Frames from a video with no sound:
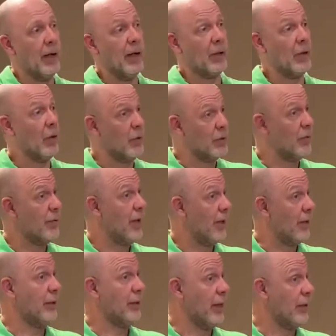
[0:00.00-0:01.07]
goes
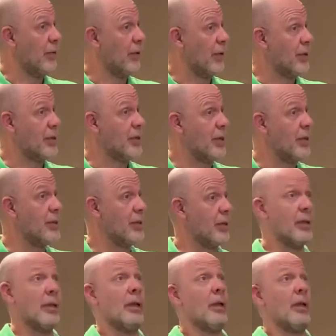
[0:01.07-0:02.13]
well that first
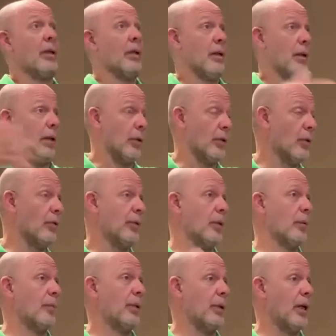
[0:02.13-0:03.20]
season, you will
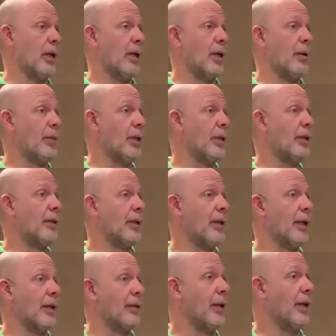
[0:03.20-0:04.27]
be a
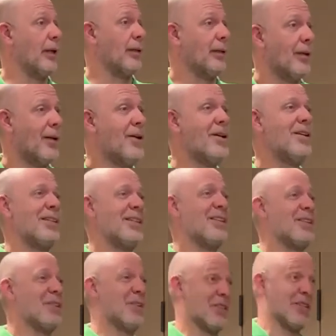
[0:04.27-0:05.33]
millionaire then, you know,
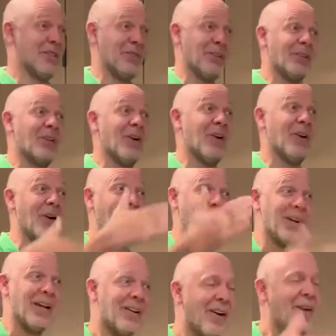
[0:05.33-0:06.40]
because it will go on
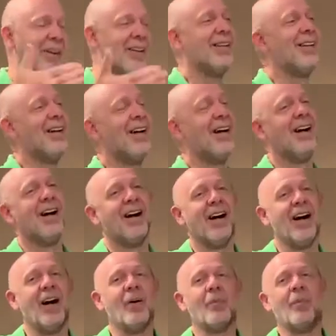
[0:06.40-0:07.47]
and on.
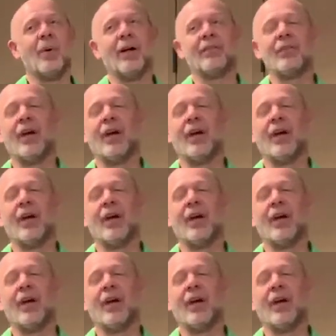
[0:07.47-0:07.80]
But